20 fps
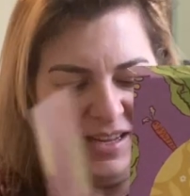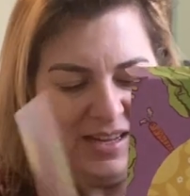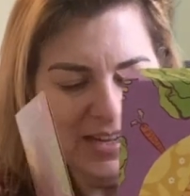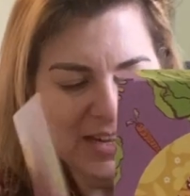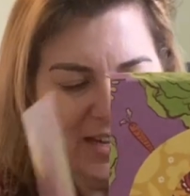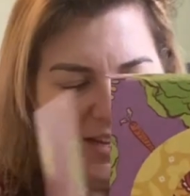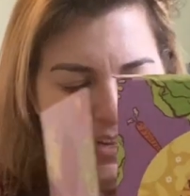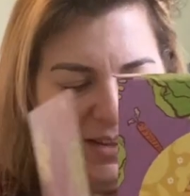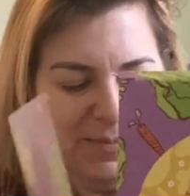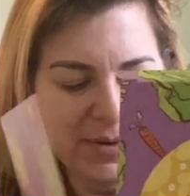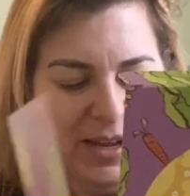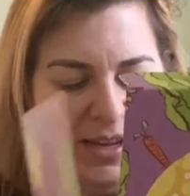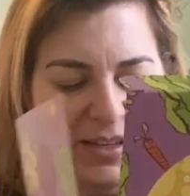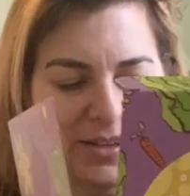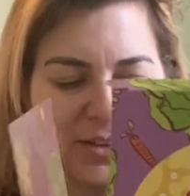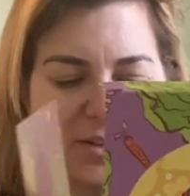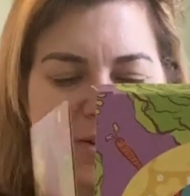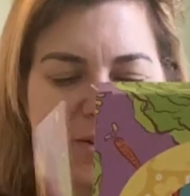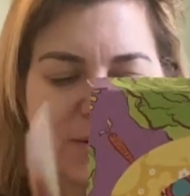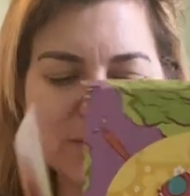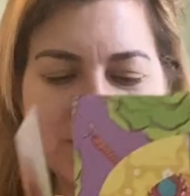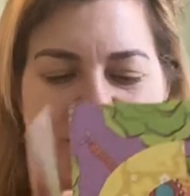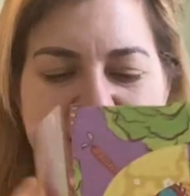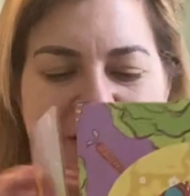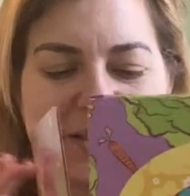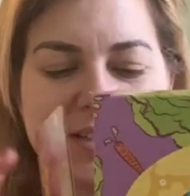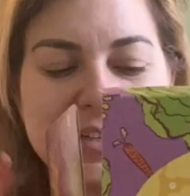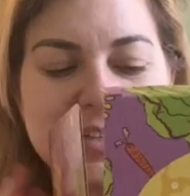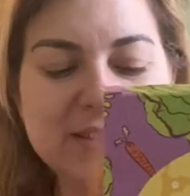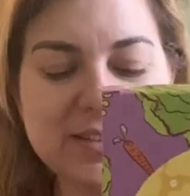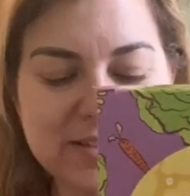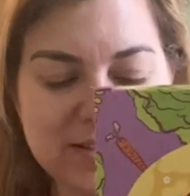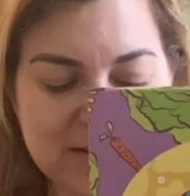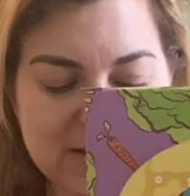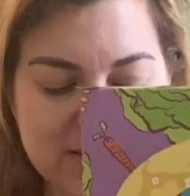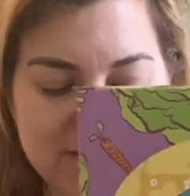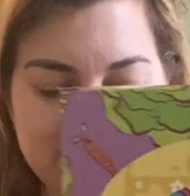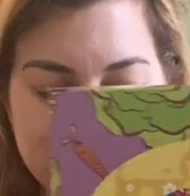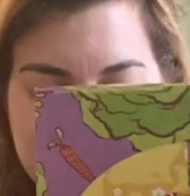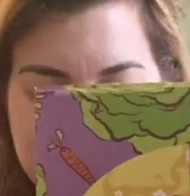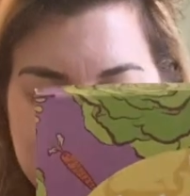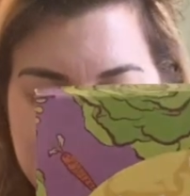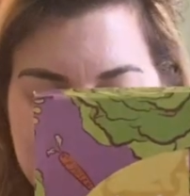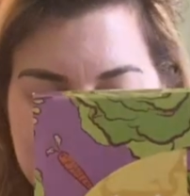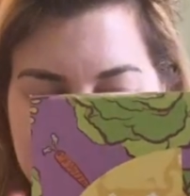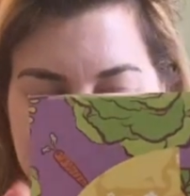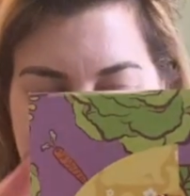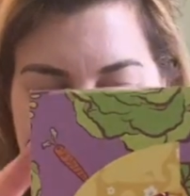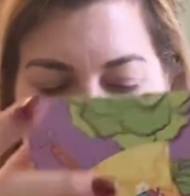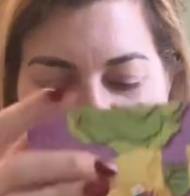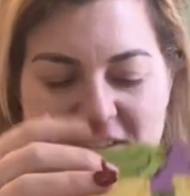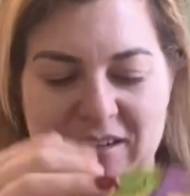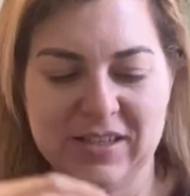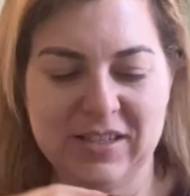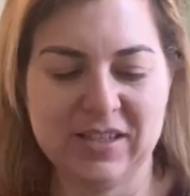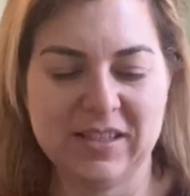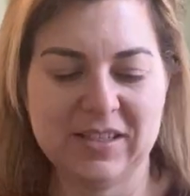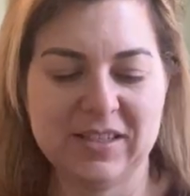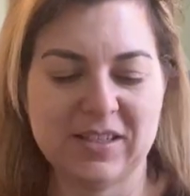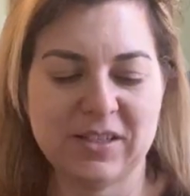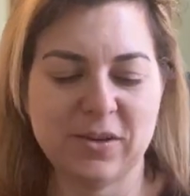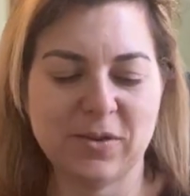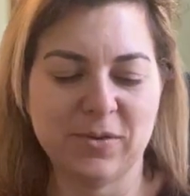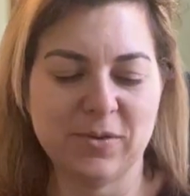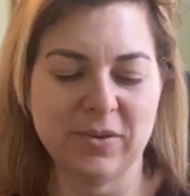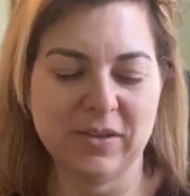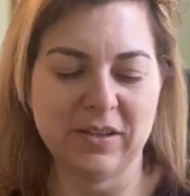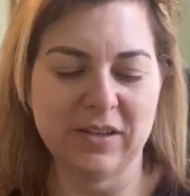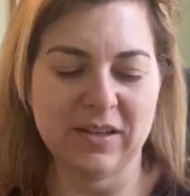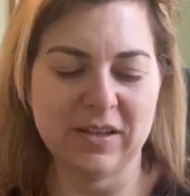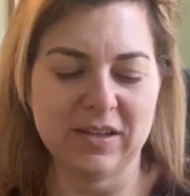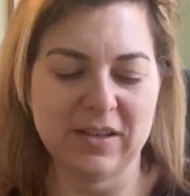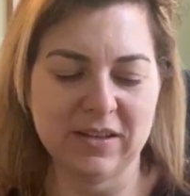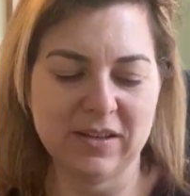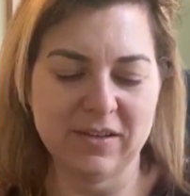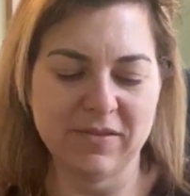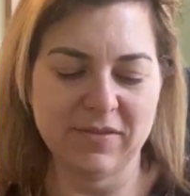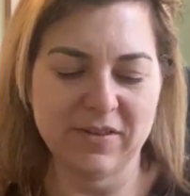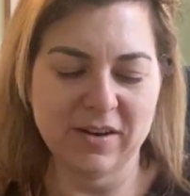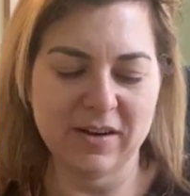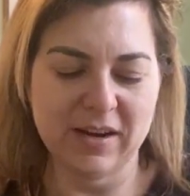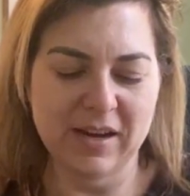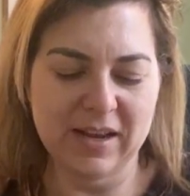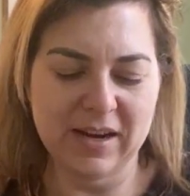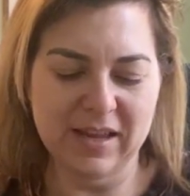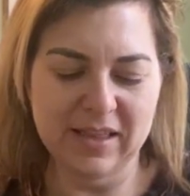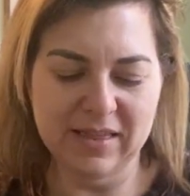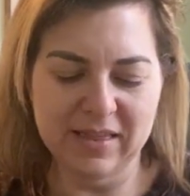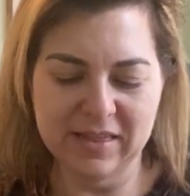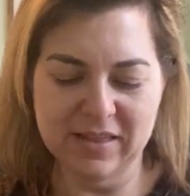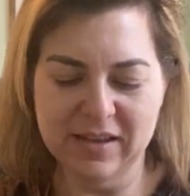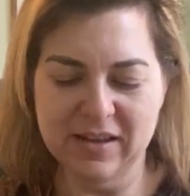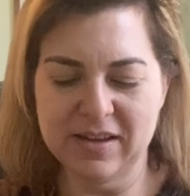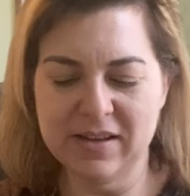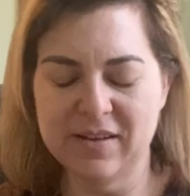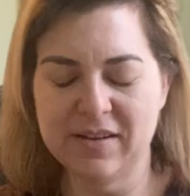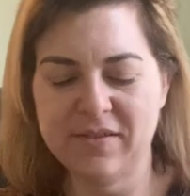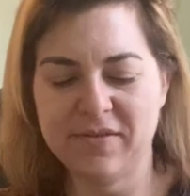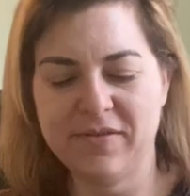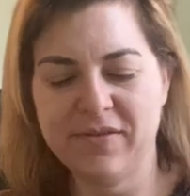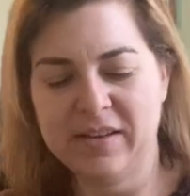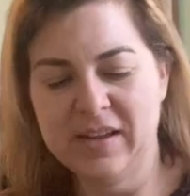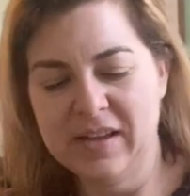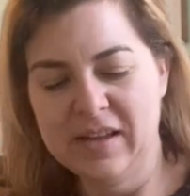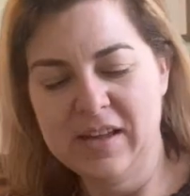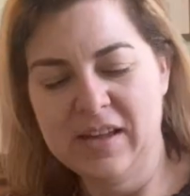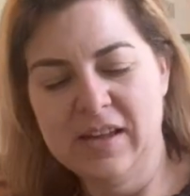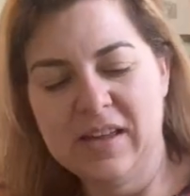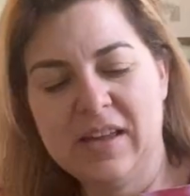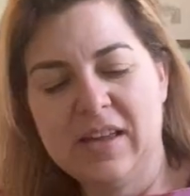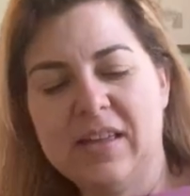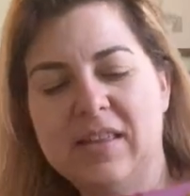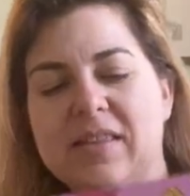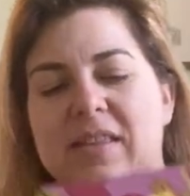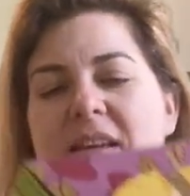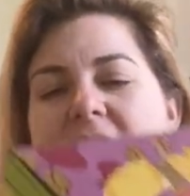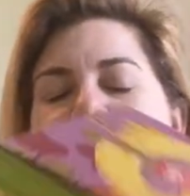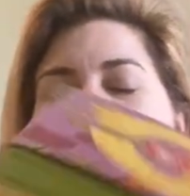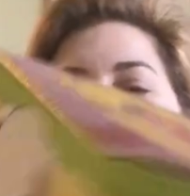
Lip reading: I know she's going to love her. She's totally going to love her. And I love that you